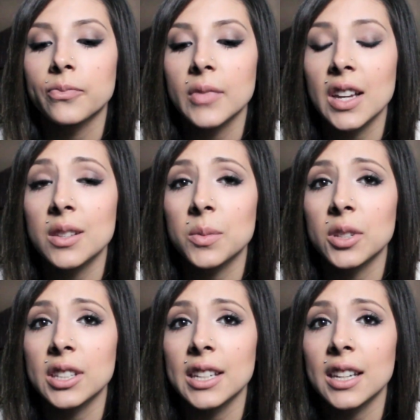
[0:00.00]
he's
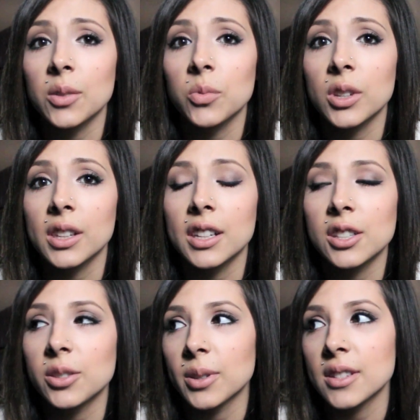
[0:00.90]
really getting really
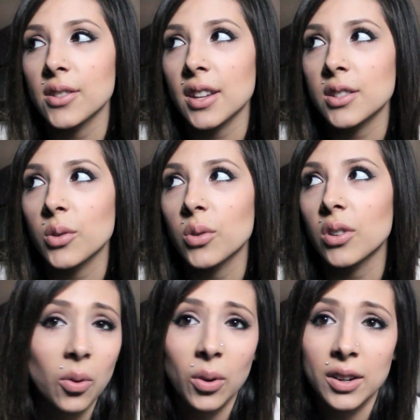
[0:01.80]
into it, so that's
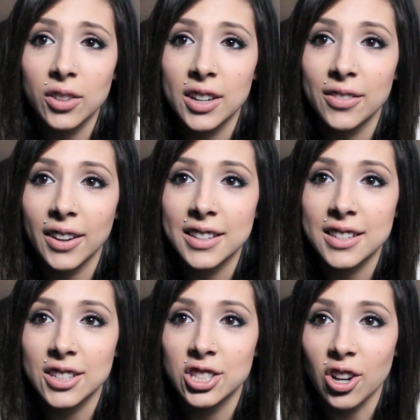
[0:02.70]
cool. Whenever he
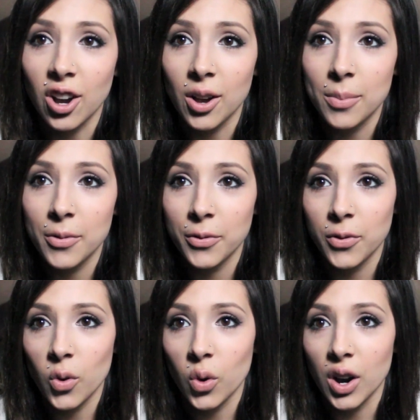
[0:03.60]
finds a job
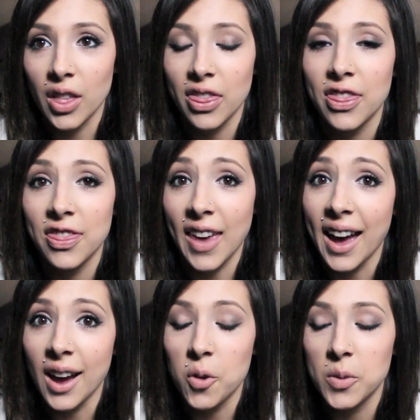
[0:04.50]
for
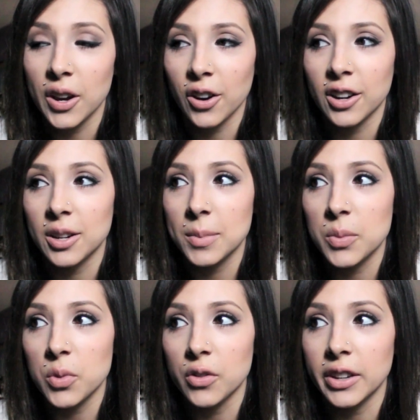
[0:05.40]
that, we are going to
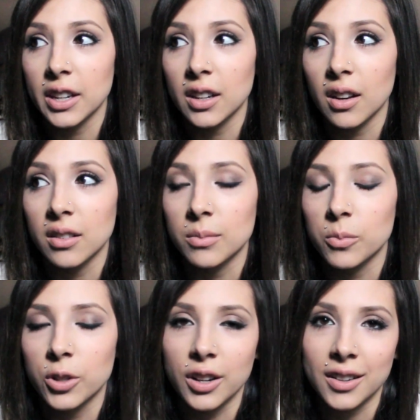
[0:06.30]
be moving.
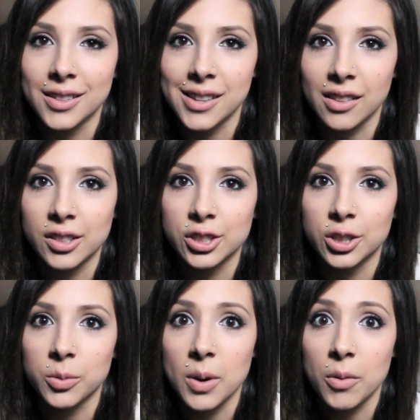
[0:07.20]
Um, we're not exactly
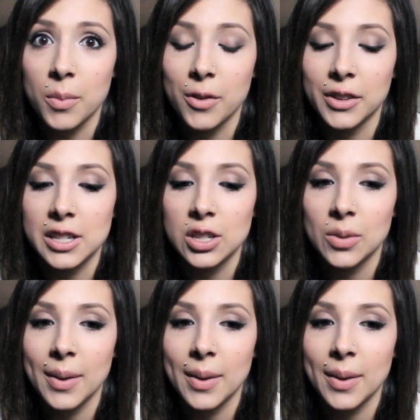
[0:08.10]
sure where we're moving to,